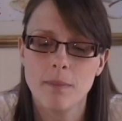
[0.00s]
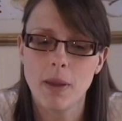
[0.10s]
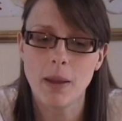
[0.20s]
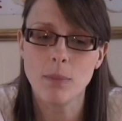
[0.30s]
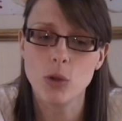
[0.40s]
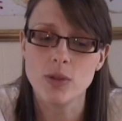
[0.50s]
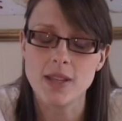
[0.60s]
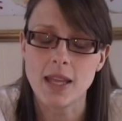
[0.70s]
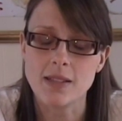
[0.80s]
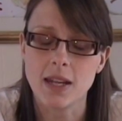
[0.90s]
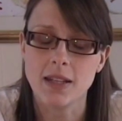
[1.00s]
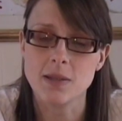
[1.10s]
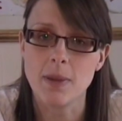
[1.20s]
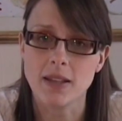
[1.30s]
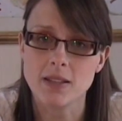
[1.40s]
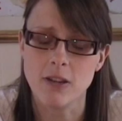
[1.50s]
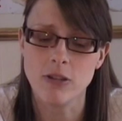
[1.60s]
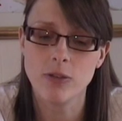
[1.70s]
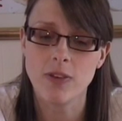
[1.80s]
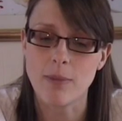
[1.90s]
Bamboo is an
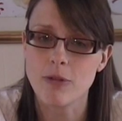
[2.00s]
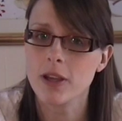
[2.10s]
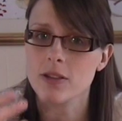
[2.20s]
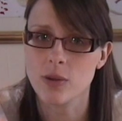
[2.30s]
antibacterial fabric,